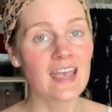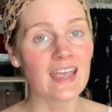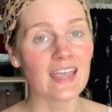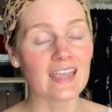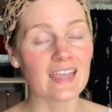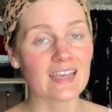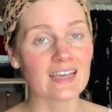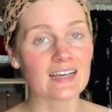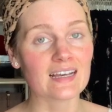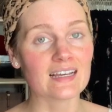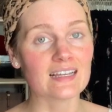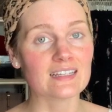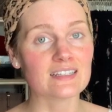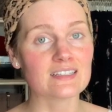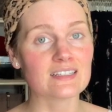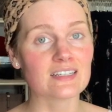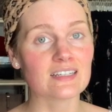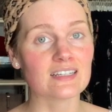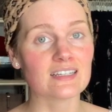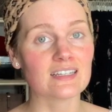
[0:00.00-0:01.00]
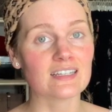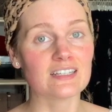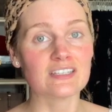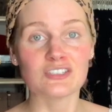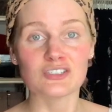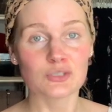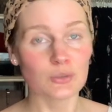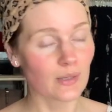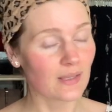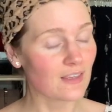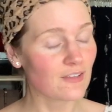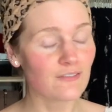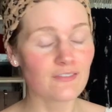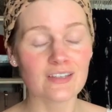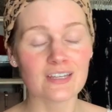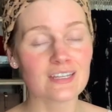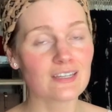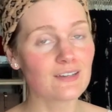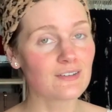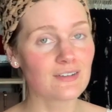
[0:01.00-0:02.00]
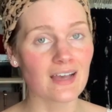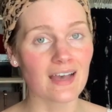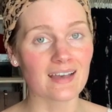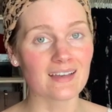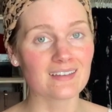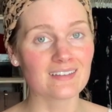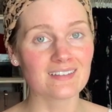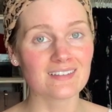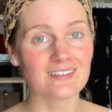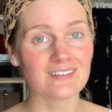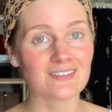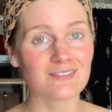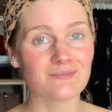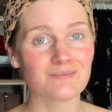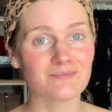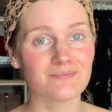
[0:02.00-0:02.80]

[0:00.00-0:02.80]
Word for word: and enjoy the video guys.